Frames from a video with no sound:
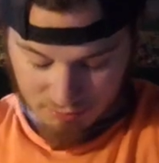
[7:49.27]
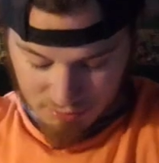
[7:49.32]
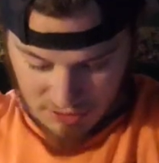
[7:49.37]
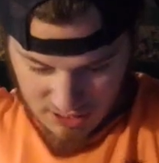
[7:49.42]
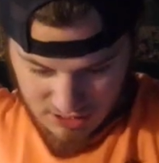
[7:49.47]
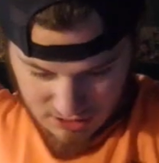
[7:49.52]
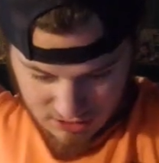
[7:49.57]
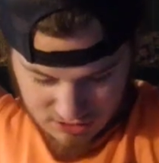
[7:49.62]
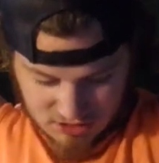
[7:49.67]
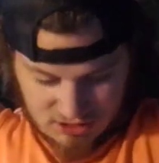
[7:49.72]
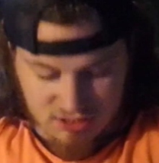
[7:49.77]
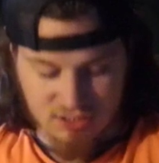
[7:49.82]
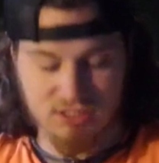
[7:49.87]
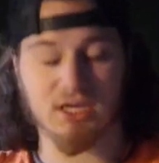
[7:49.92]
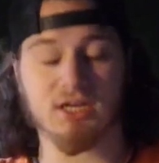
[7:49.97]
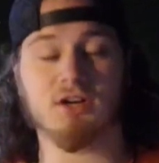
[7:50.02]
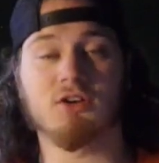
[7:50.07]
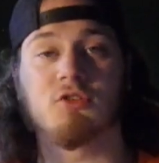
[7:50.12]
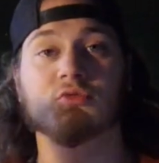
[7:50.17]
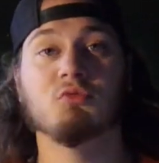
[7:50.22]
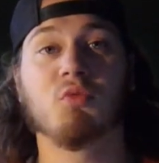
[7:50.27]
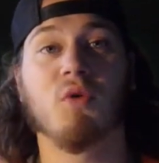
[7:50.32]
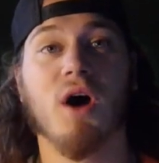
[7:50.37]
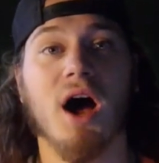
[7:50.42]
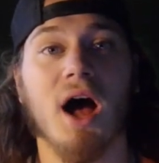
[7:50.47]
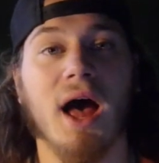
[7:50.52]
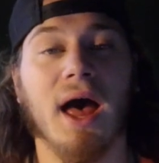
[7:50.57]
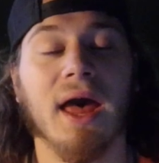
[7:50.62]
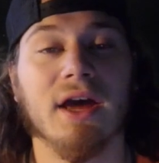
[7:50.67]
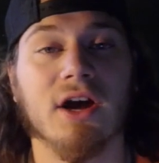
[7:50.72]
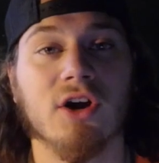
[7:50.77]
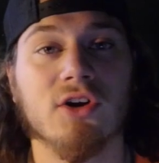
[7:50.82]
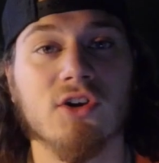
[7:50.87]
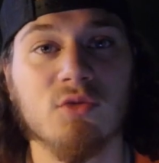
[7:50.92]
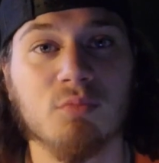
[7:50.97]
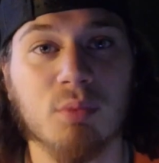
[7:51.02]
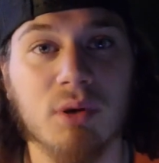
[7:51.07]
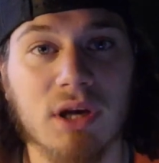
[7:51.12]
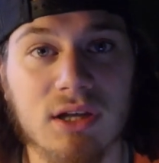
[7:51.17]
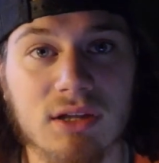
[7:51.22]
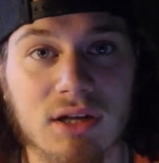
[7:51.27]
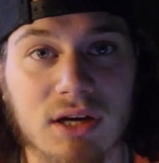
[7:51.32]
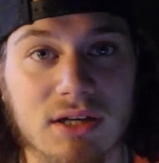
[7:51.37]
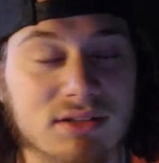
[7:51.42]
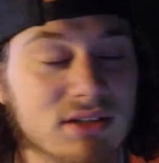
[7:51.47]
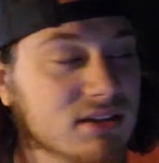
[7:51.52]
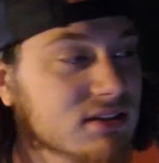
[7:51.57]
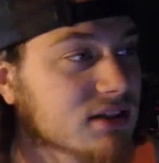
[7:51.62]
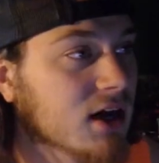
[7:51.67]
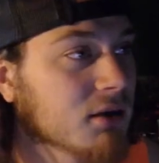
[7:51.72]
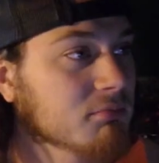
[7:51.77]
But it's just like, why are you being like this?